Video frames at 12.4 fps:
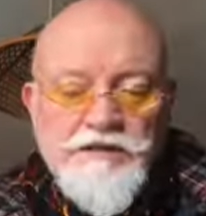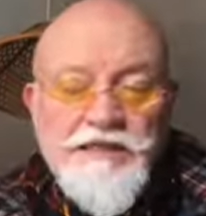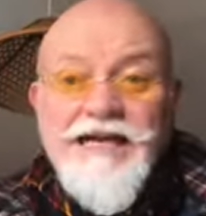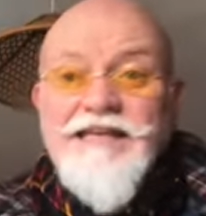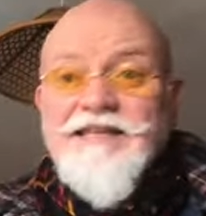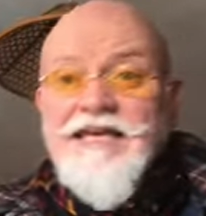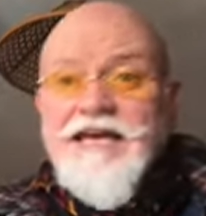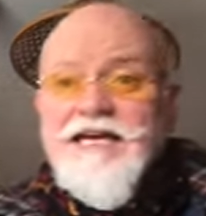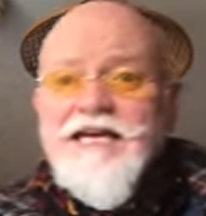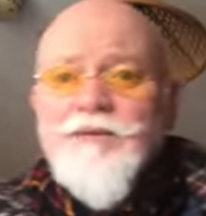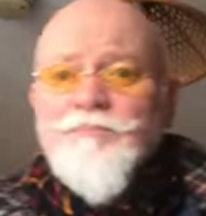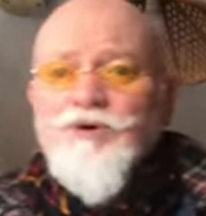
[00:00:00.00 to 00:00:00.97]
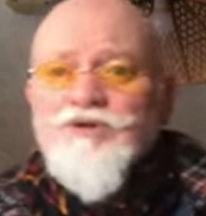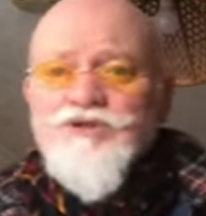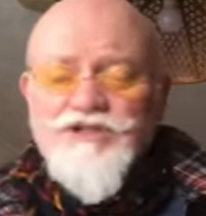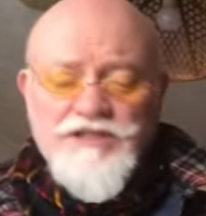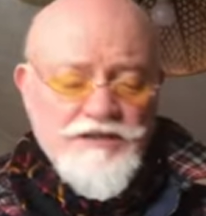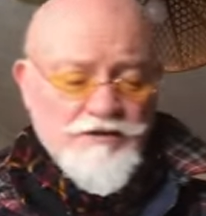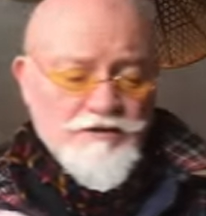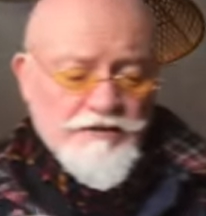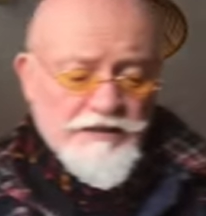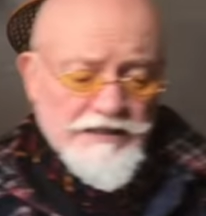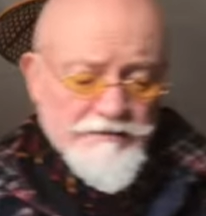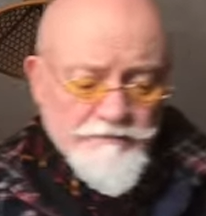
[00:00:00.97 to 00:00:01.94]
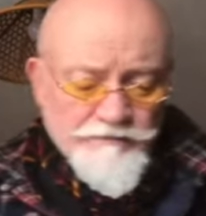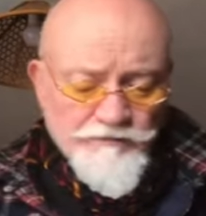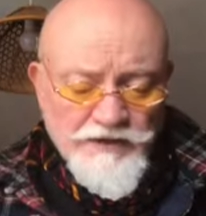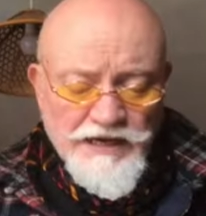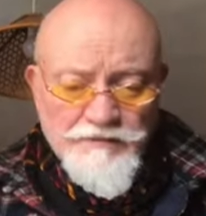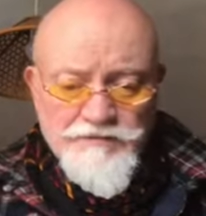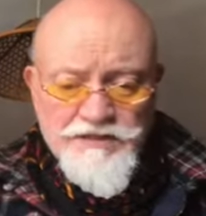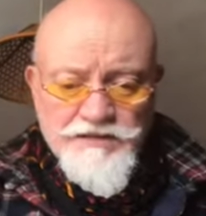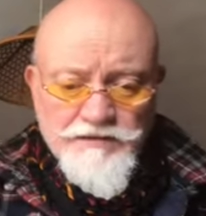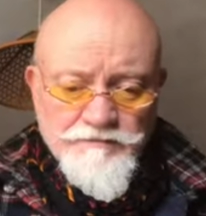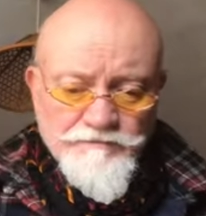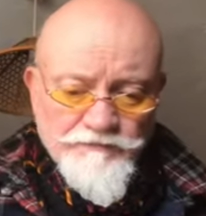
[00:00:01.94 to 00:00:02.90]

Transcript: And the Cat Cat books are still on um, Amazon.